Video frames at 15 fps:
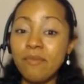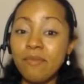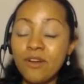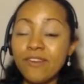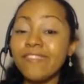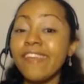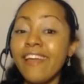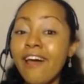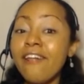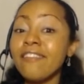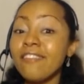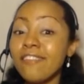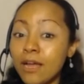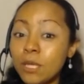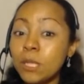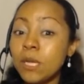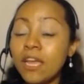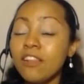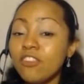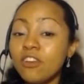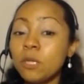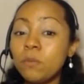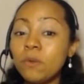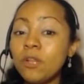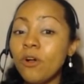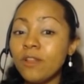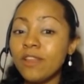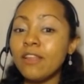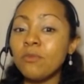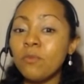Because they are in touch with
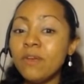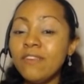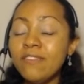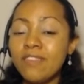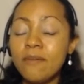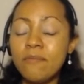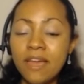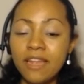all that wisdom.